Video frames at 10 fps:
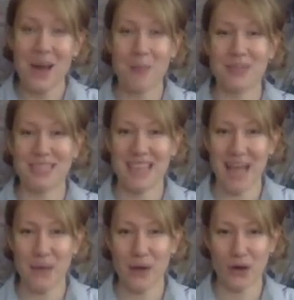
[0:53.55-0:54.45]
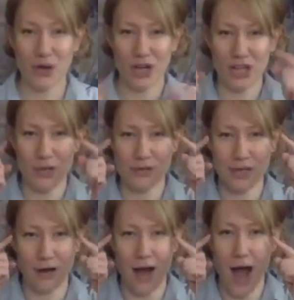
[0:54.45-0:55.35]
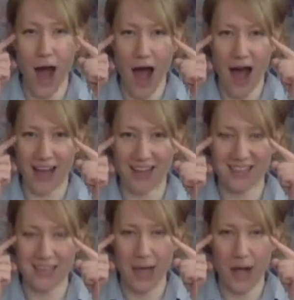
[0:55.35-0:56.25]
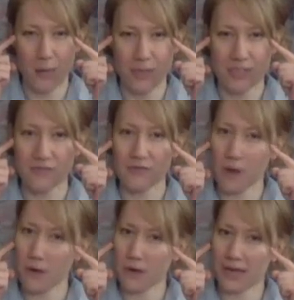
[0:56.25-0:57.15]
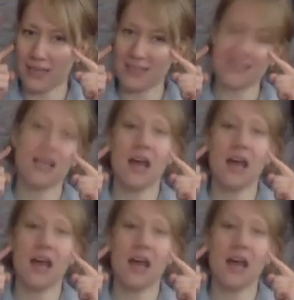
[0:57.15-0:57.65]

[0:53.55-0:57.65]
But today we are going to use our eyes to help us focus